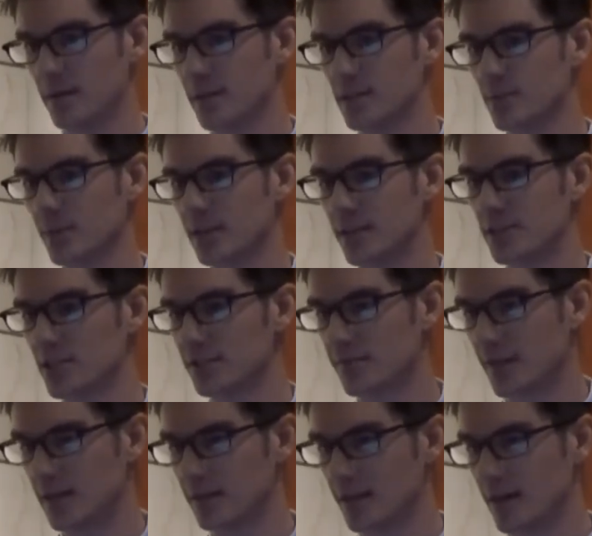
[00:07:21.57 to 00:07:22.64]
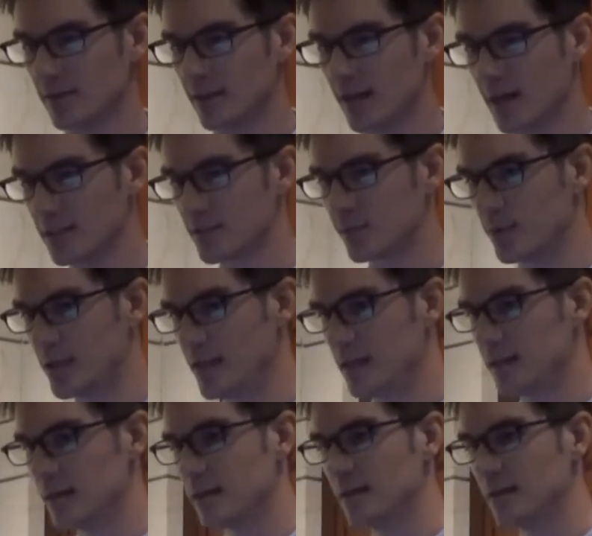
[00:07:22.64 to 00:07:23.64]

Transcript: this one I just found out last week.